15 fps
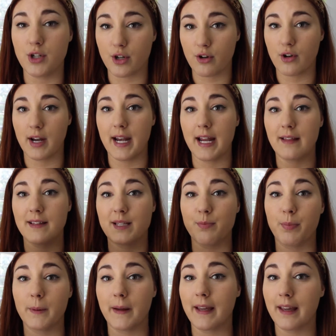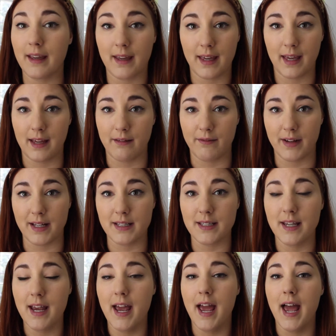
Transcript: you're creating this blank canvas.